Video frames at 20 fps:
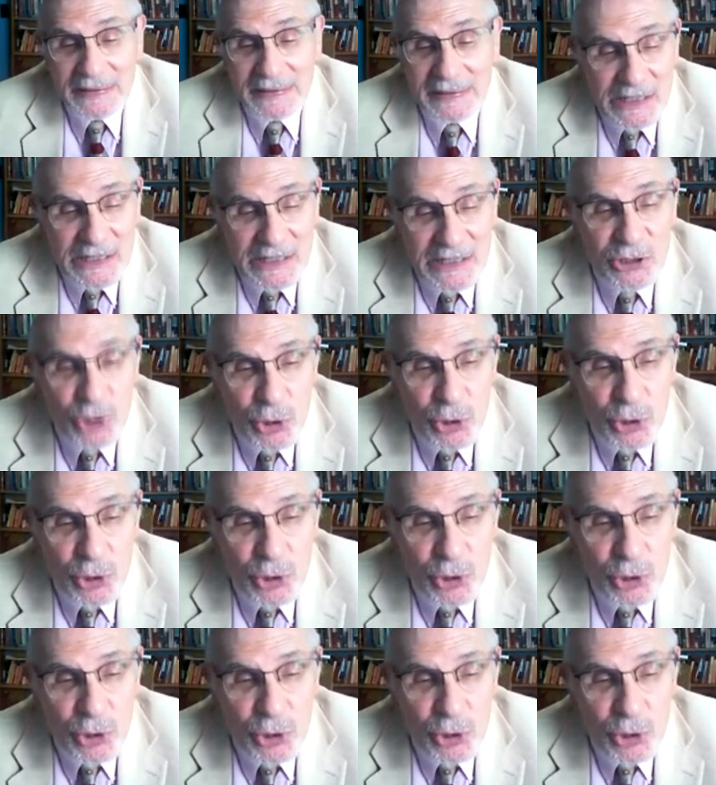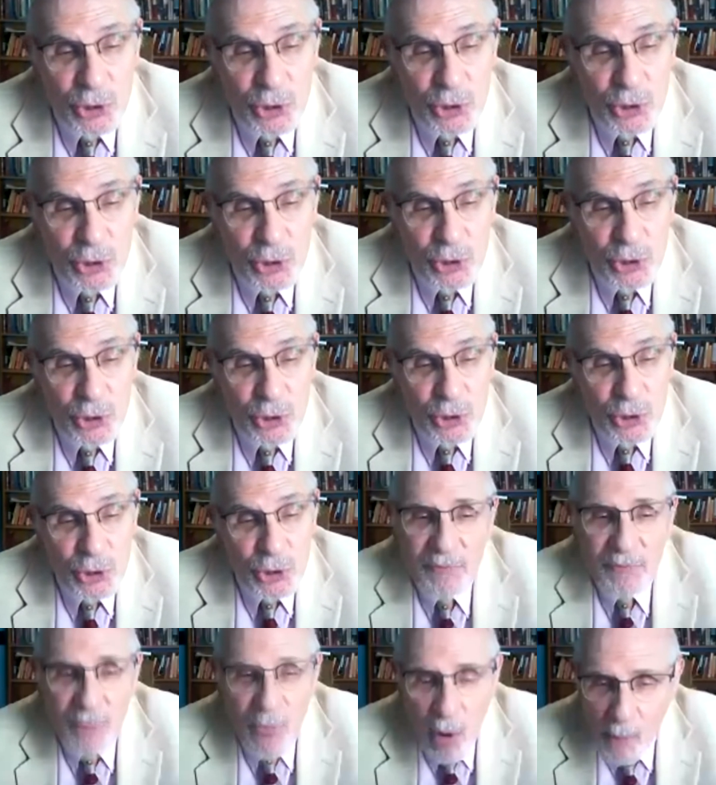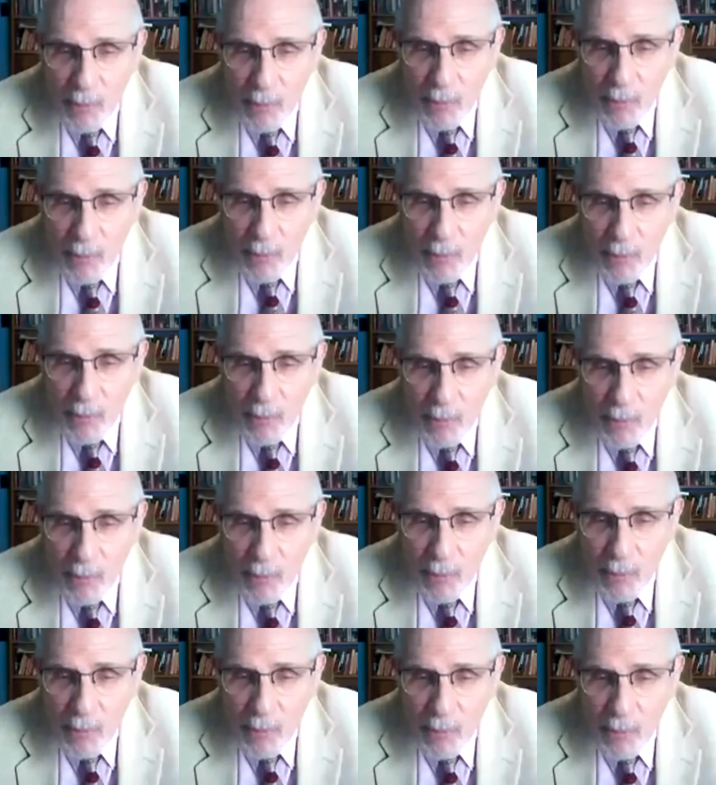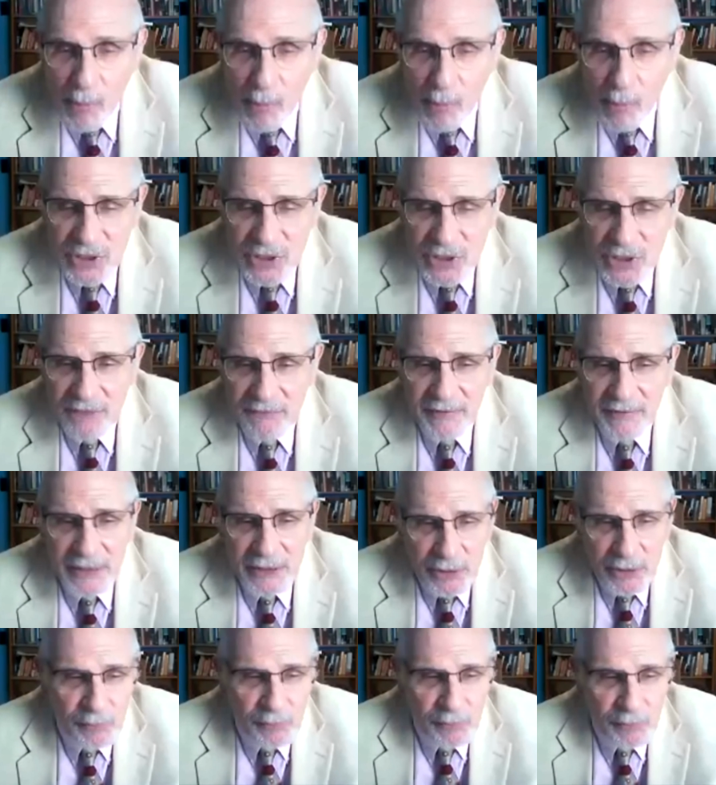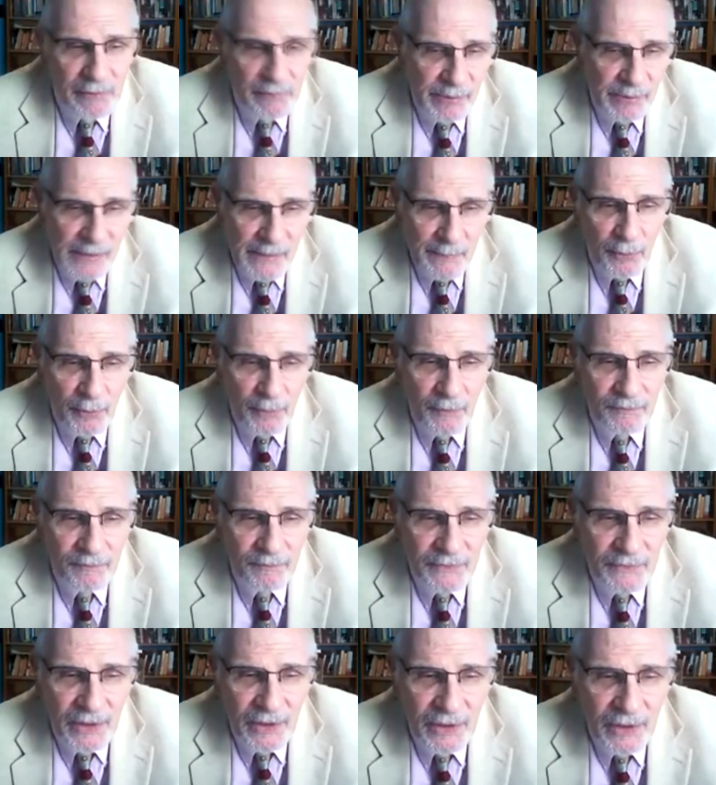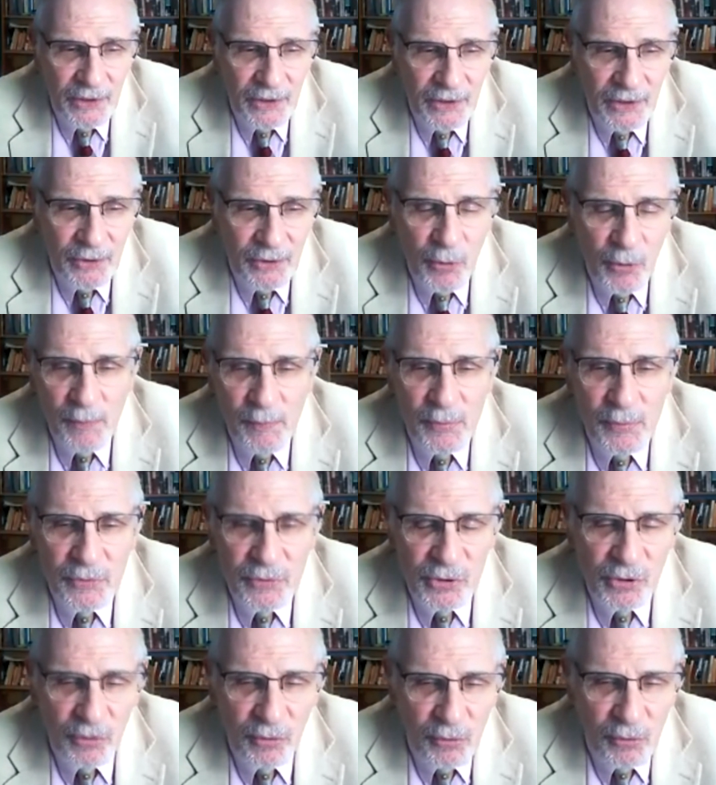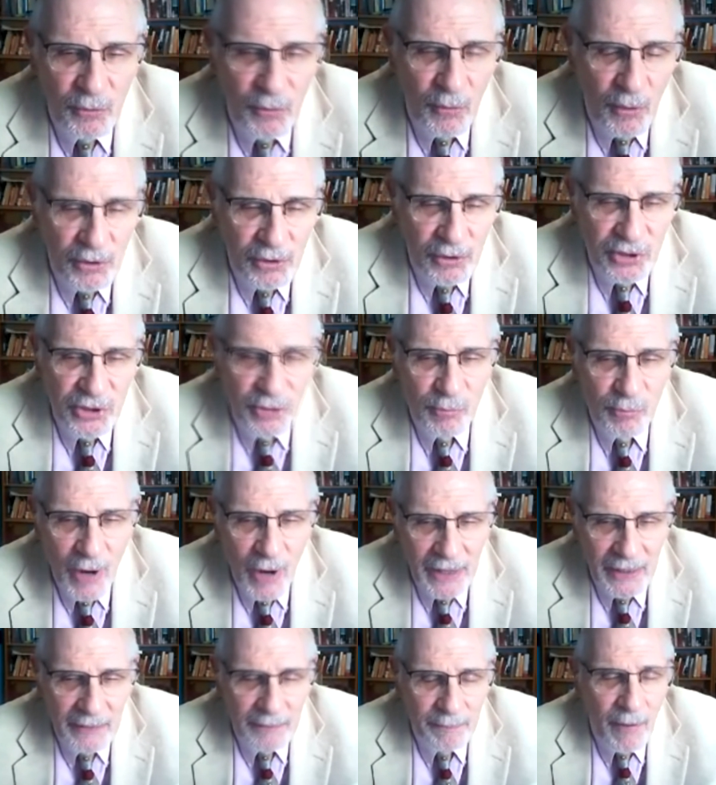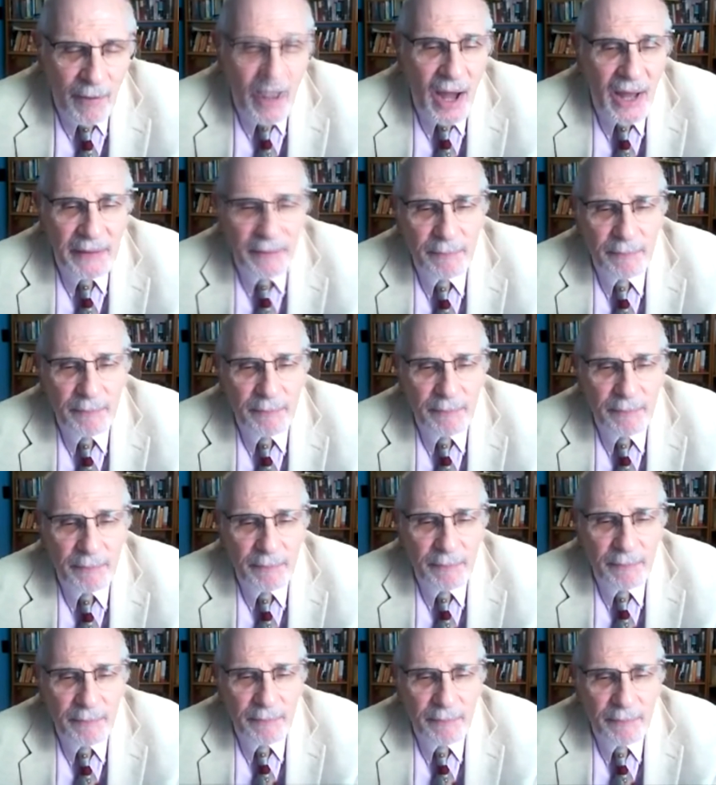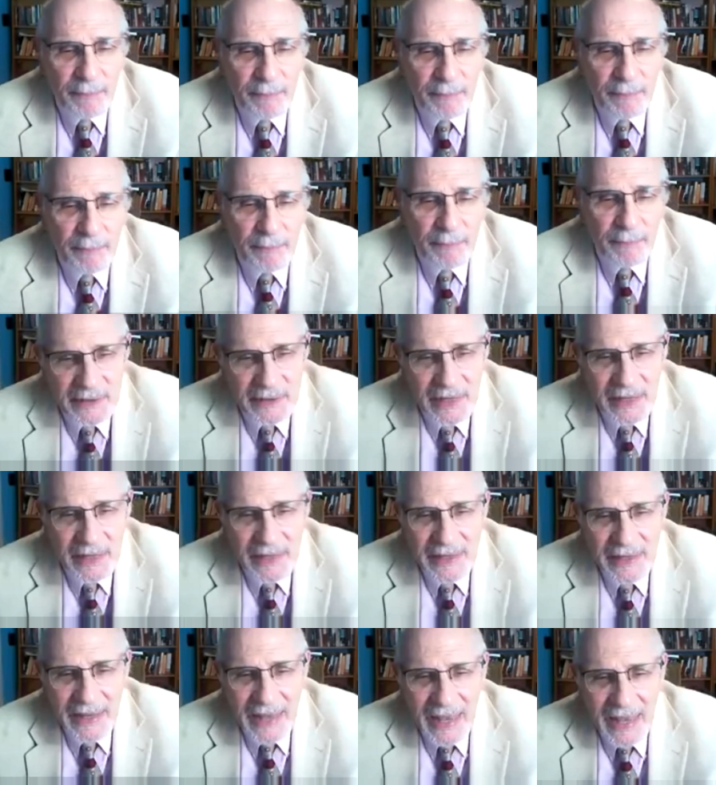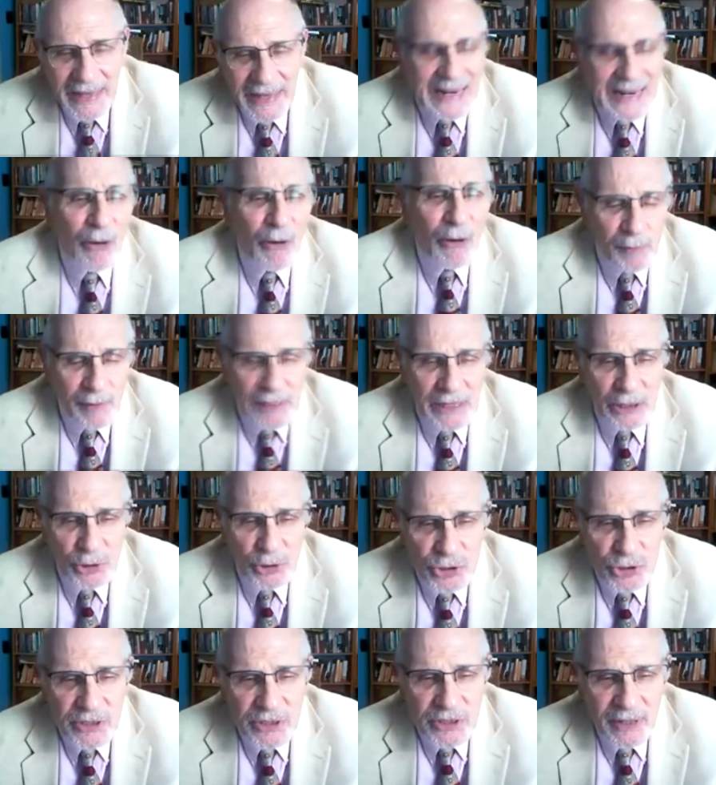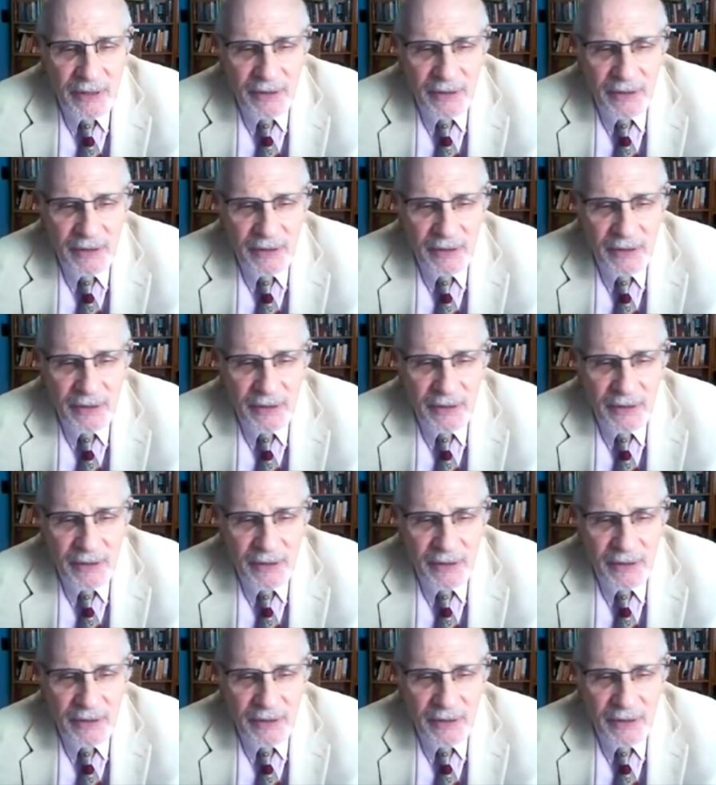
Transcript: But these charges are used to mobilize the passions of ignorant people who are swayed by public opinion and outrage.